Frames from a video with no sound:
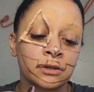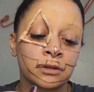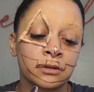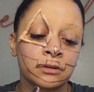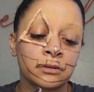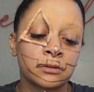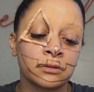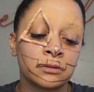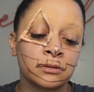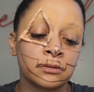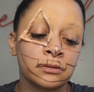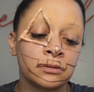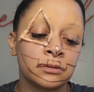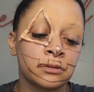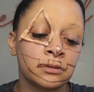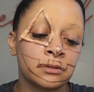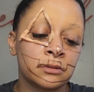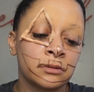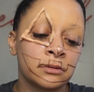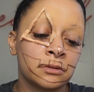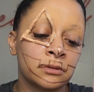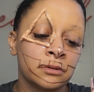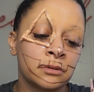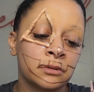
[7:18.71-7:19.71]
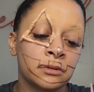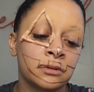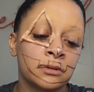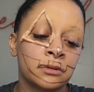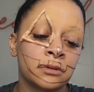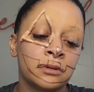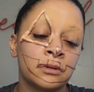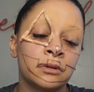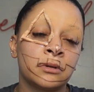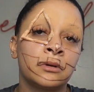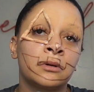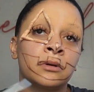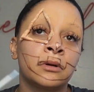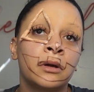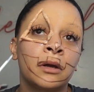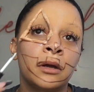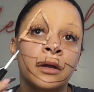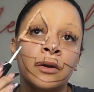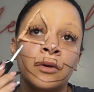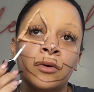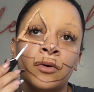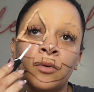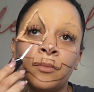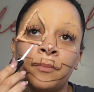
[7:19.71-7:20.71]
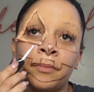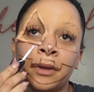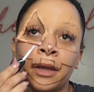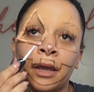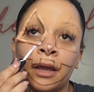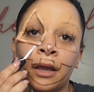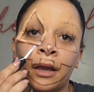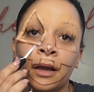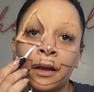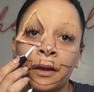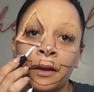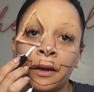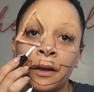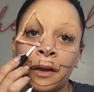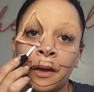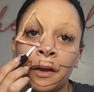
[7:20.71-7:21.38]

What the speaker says: glue and hoping